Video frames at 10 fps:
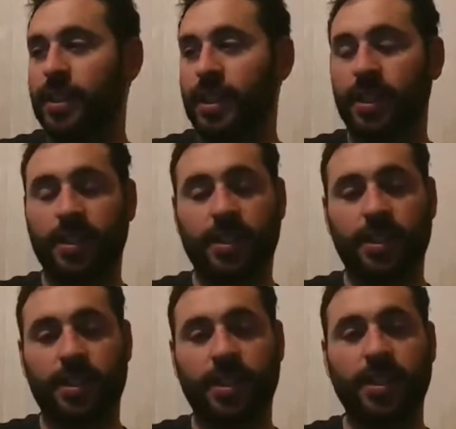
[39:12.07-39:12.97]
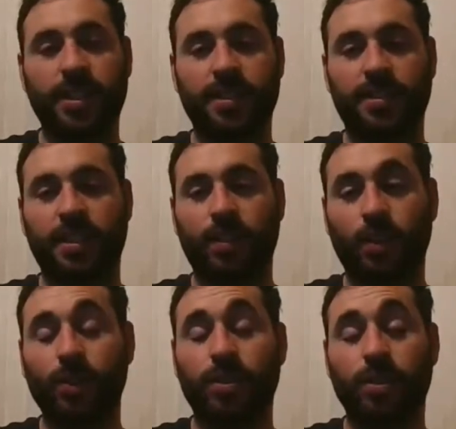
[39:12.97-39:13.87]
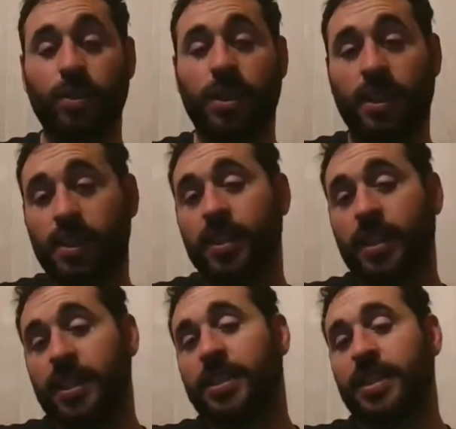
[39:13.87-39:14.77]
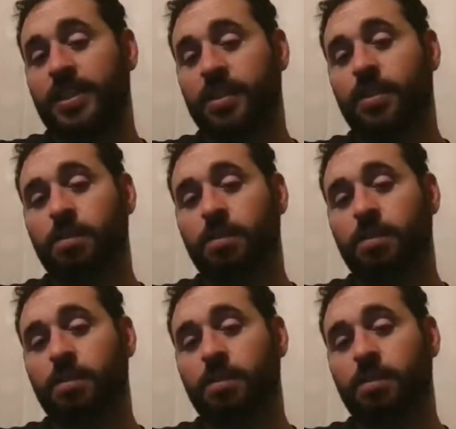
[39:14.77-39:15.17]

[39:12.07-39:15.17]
And the thing is, also the thing that